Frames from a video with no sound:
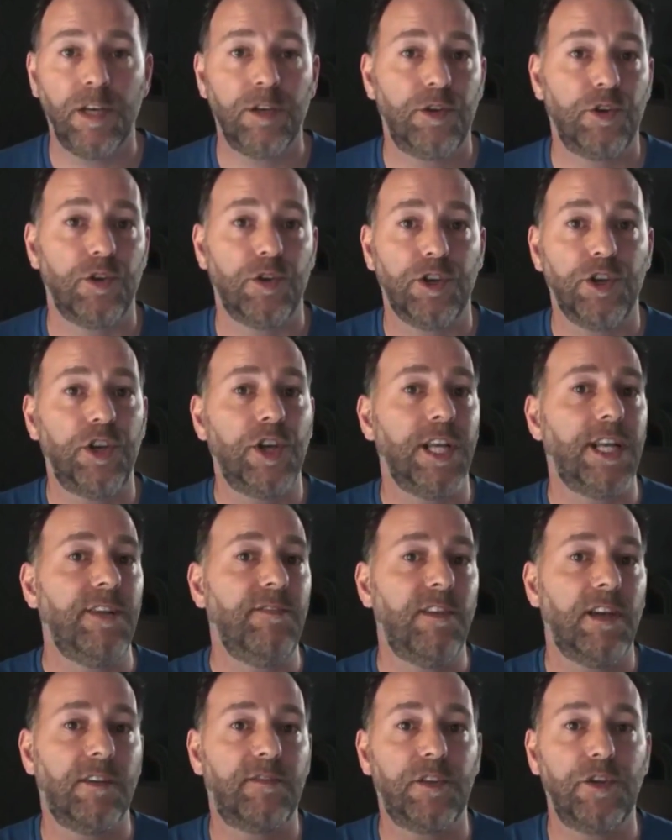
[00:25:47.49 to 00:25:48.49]
So you could
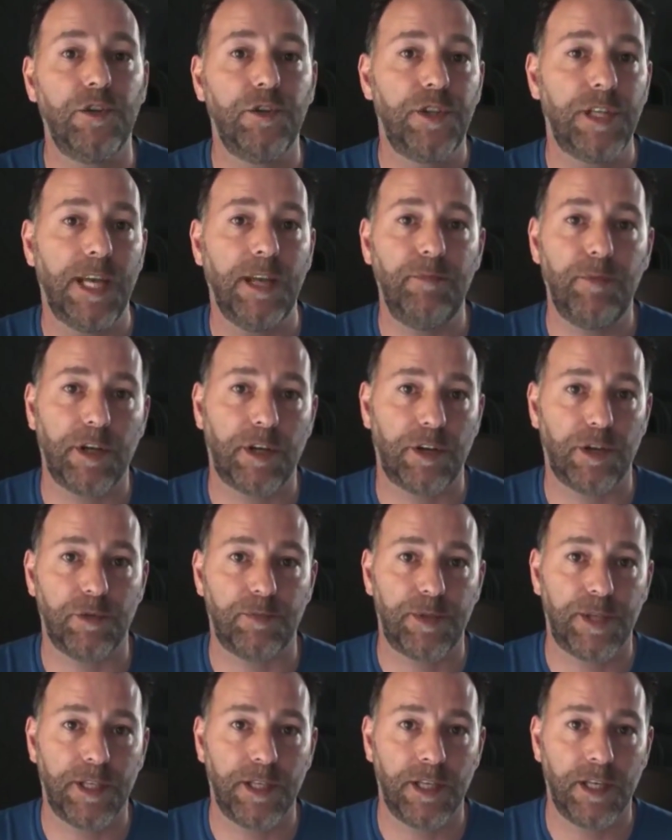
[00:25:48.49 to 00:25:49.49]
even have two separate
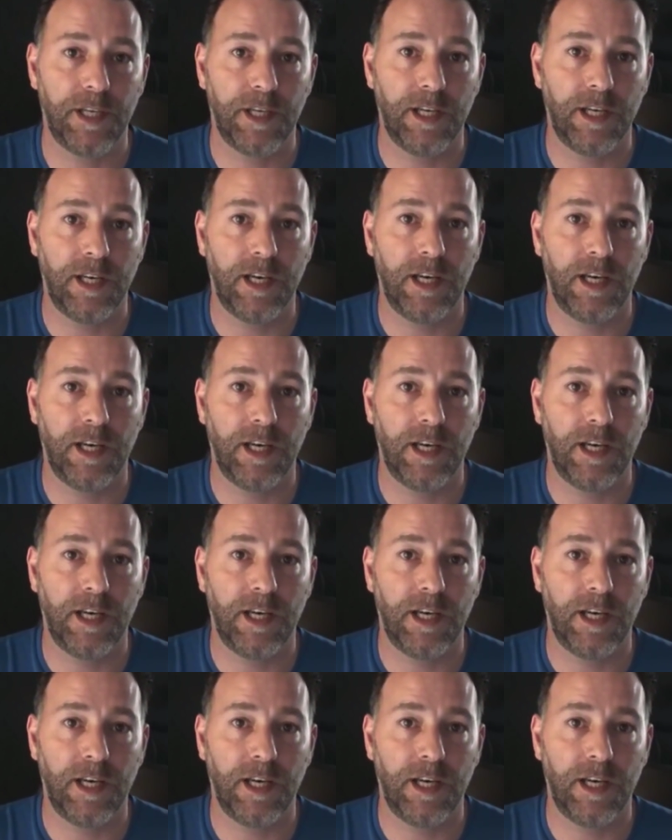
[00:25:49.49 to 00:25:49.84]
groups.